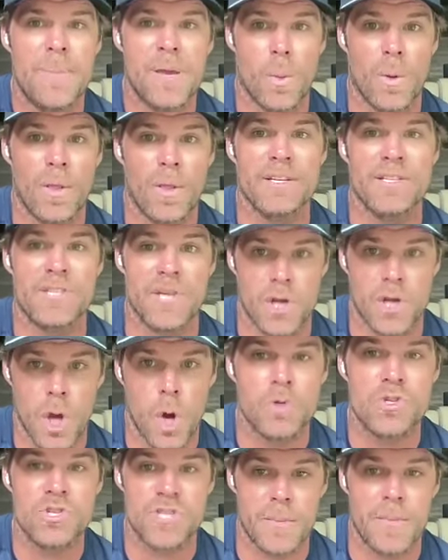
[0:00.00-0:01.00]
be willing to
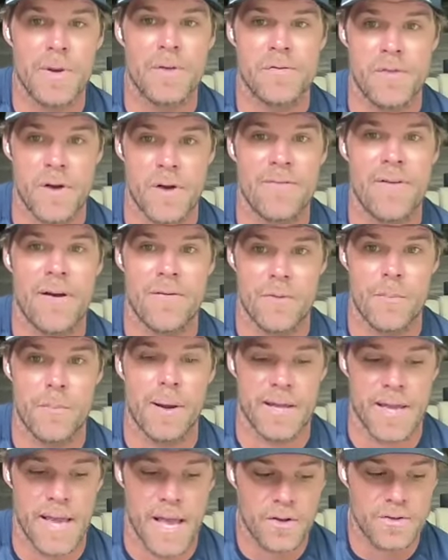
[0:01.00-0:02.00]
coach them in front of
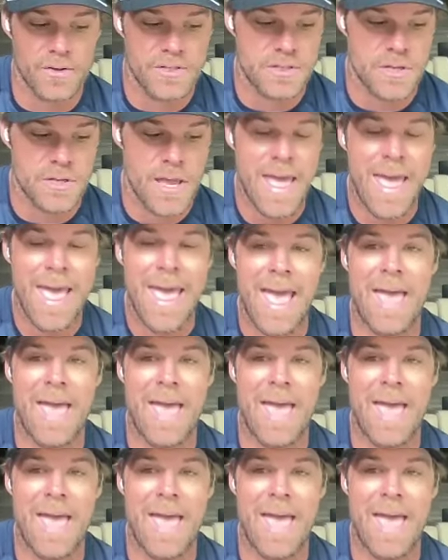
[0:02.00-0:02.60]
everybody else,